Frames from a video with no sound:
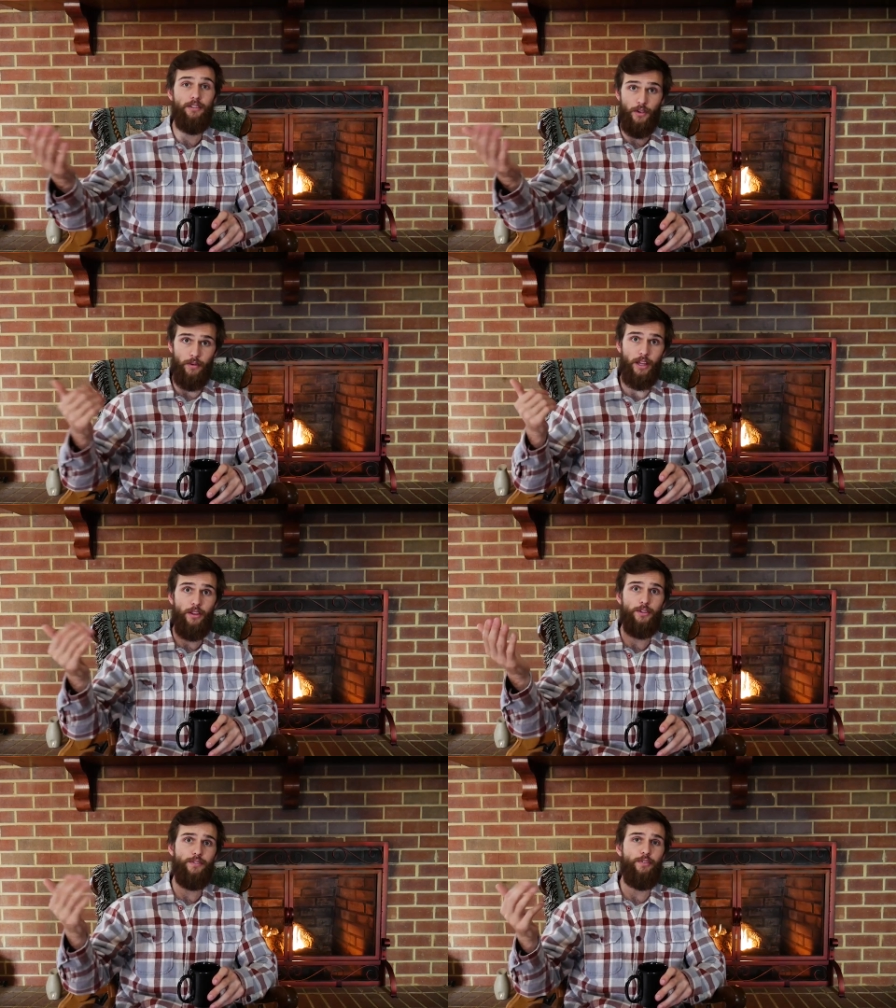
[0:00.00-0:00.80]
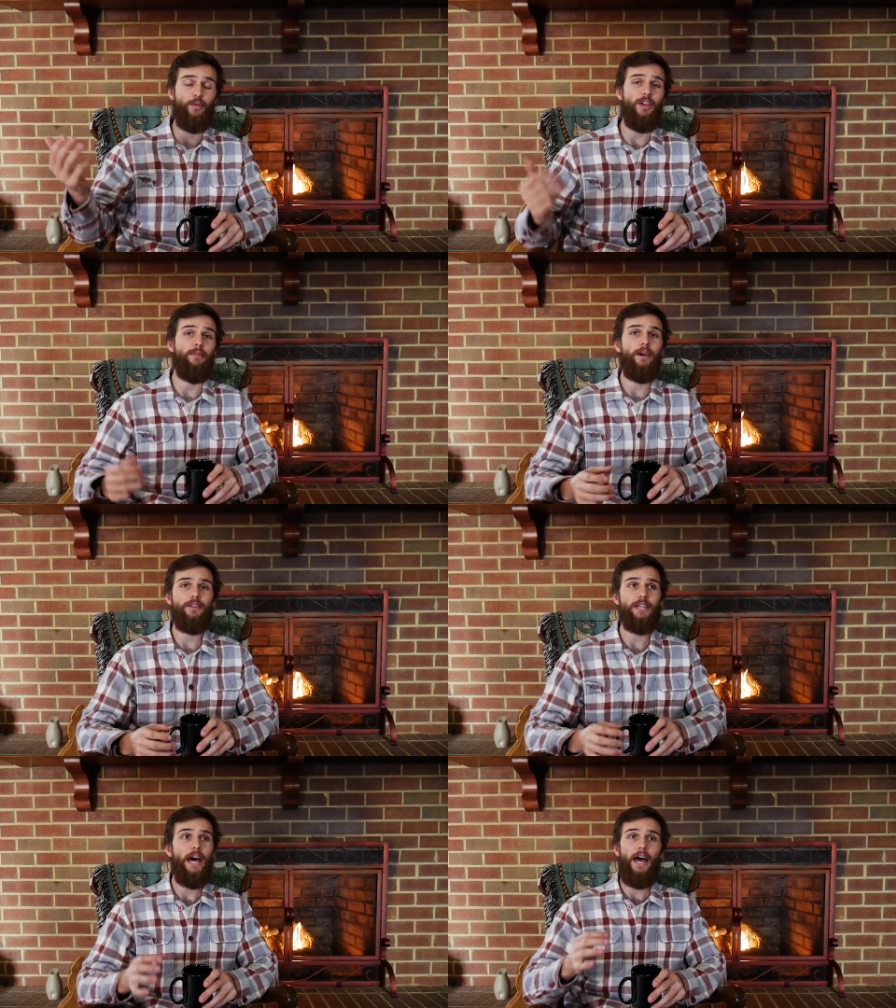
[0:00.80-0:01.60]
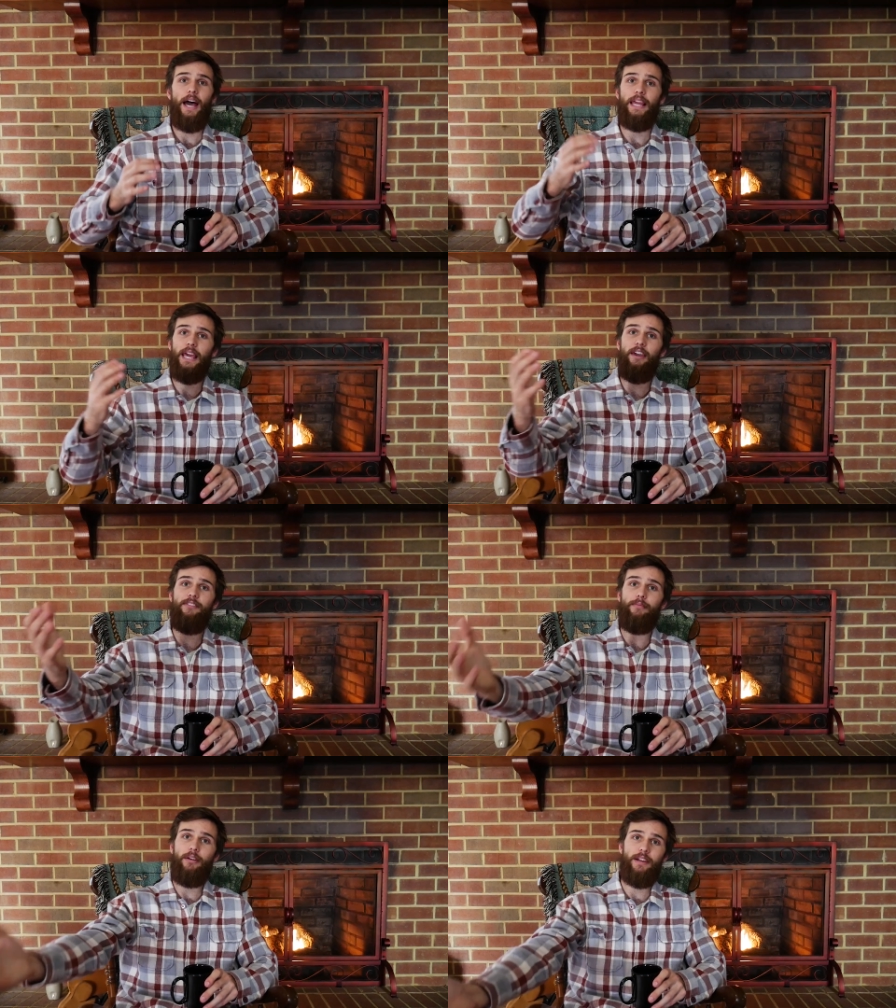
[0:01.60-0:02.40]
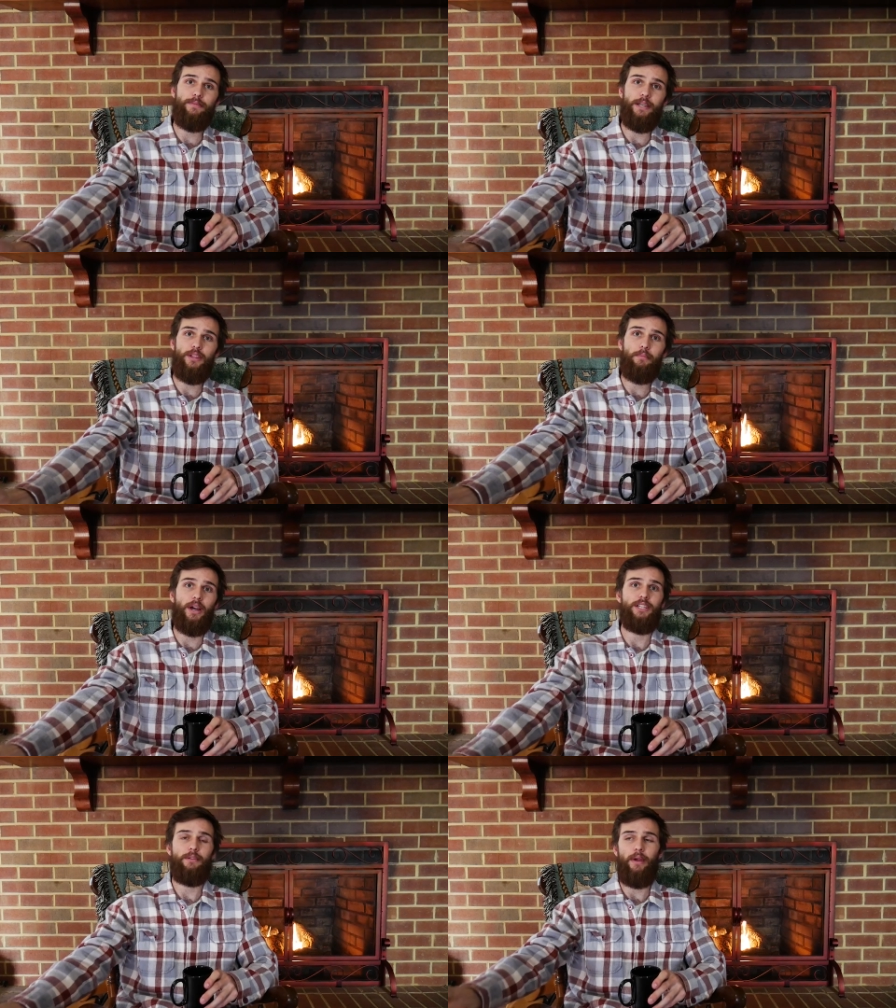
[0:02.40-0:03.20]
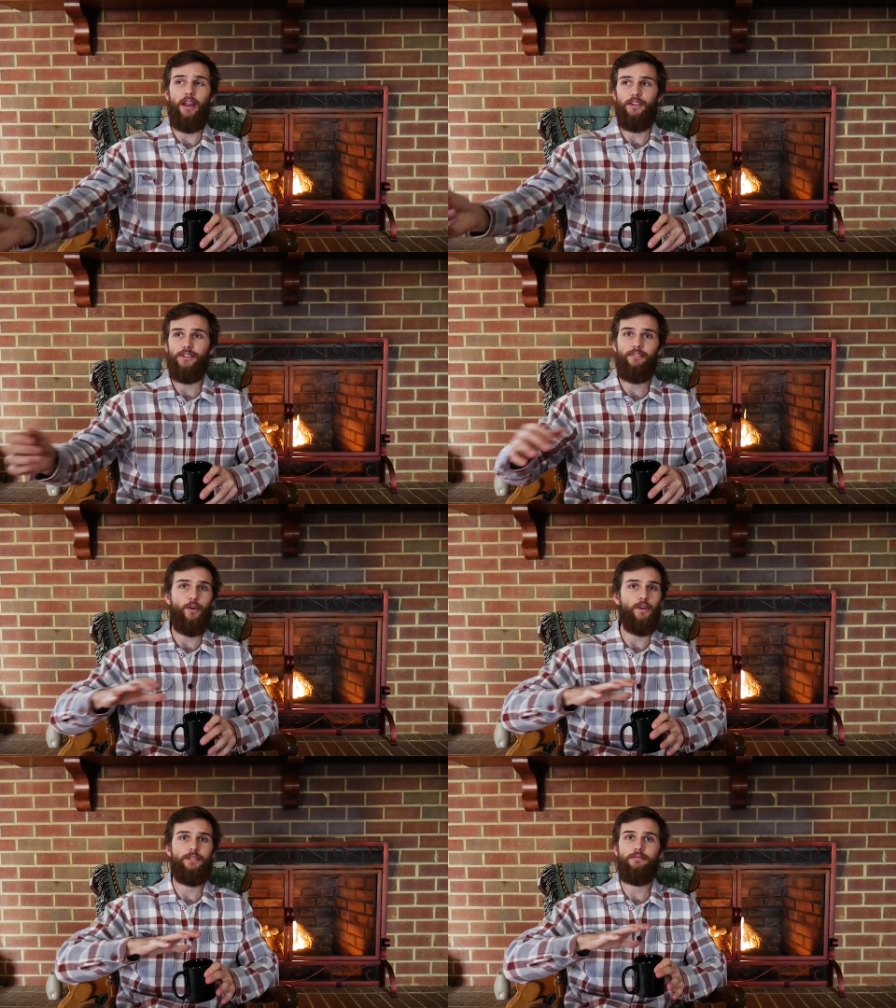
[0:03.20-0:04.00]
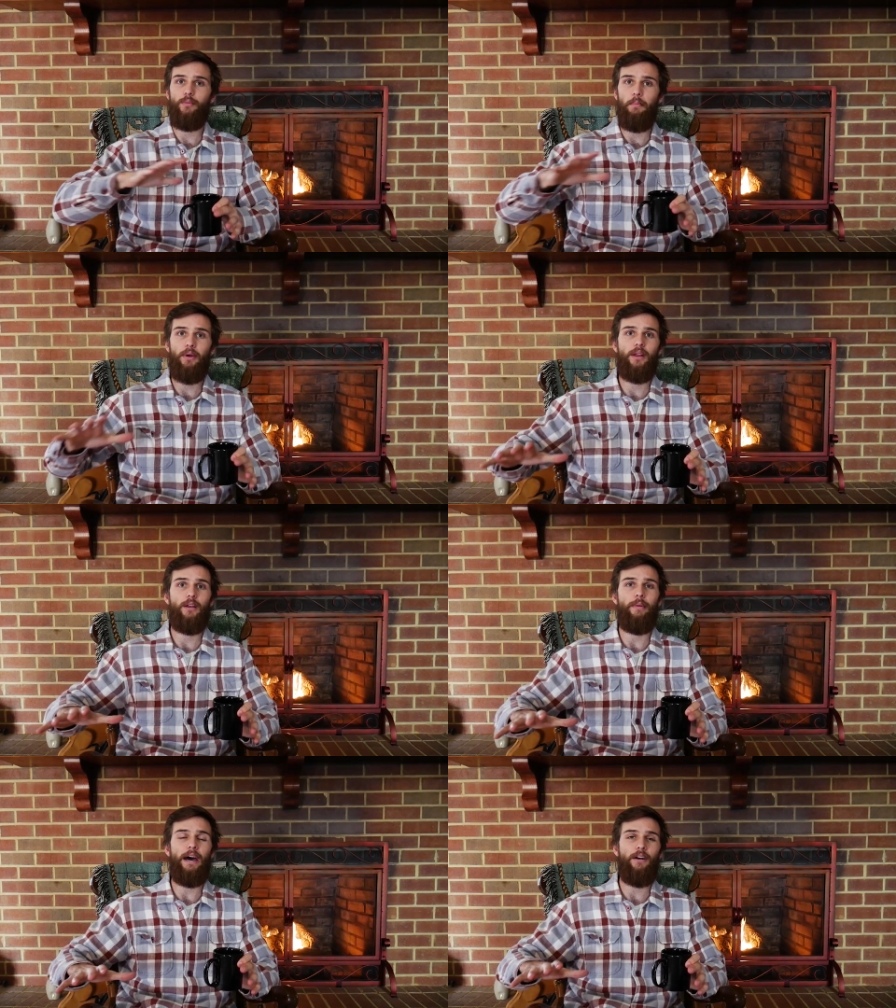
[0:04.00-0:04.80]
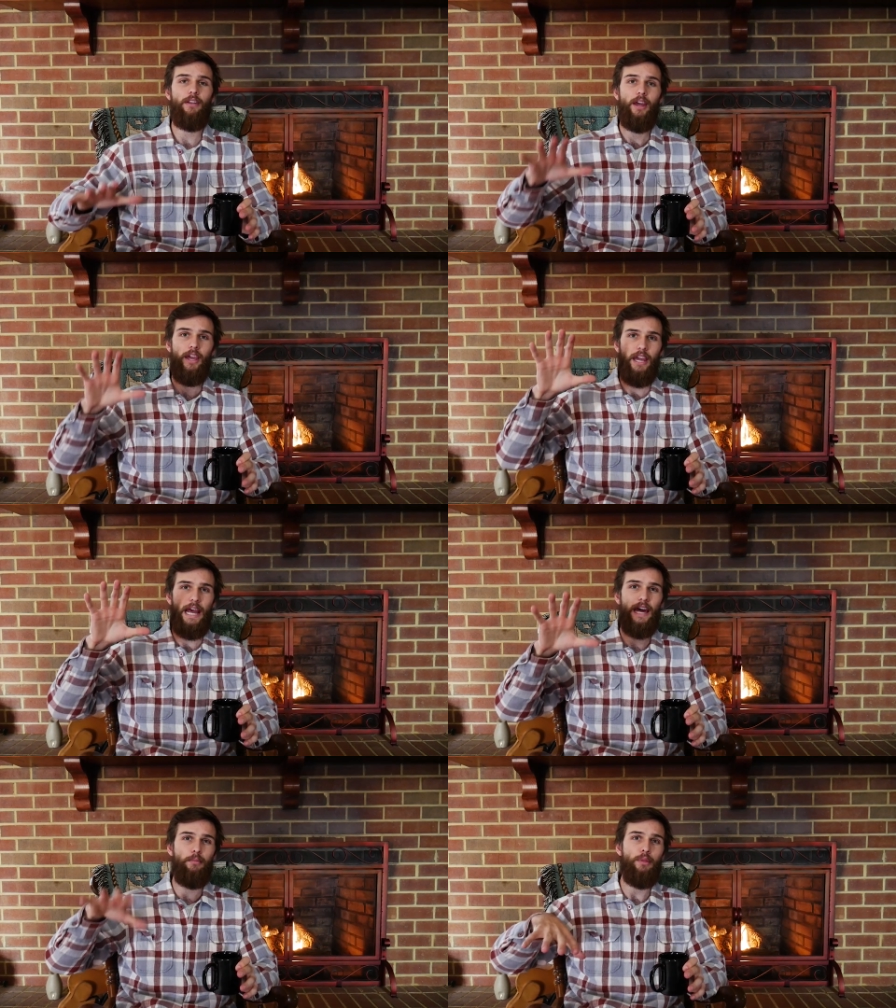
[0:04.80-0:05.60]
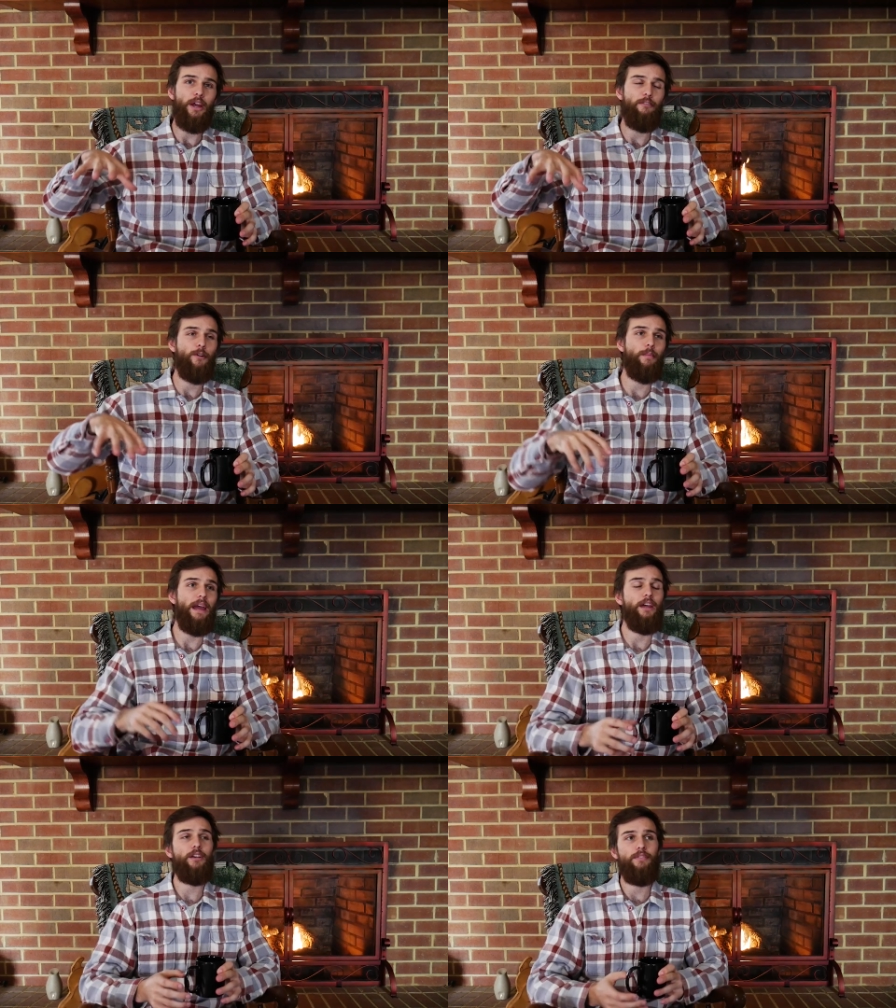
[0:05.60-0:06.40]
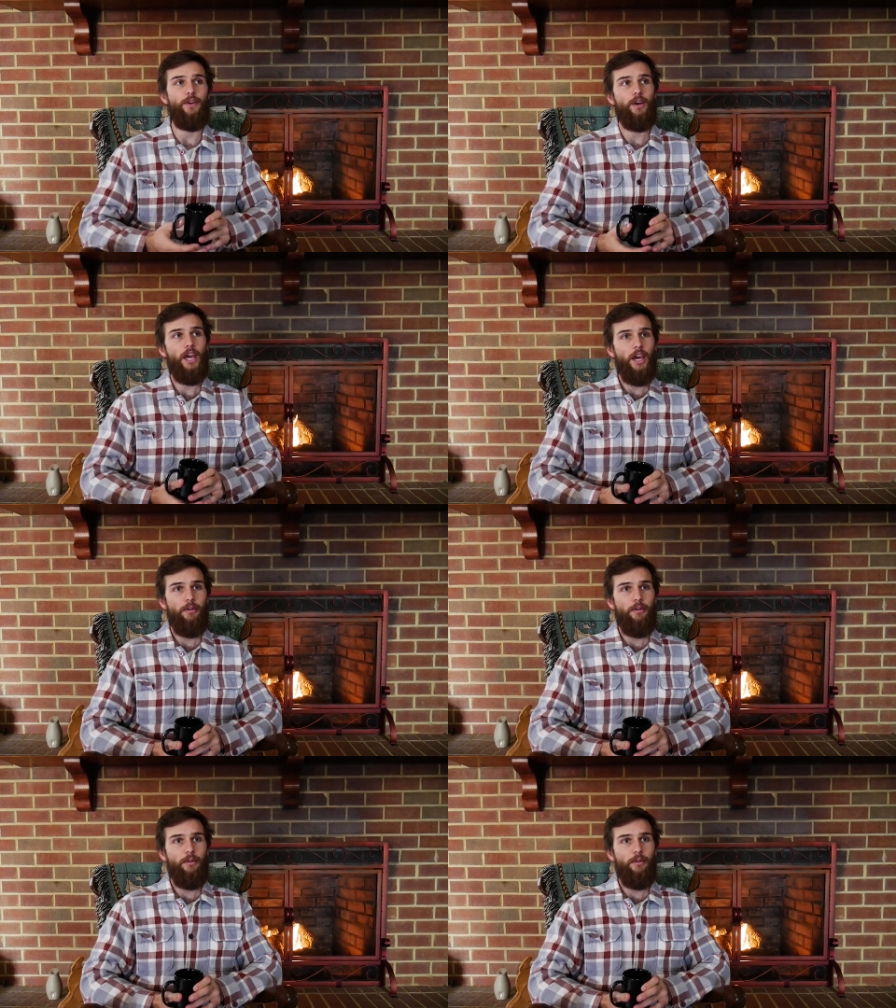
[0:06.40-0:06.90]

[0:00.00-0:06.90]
So in those few emails, I gave my resume to the project manager. Of course, we printed them out and had them there for my interview.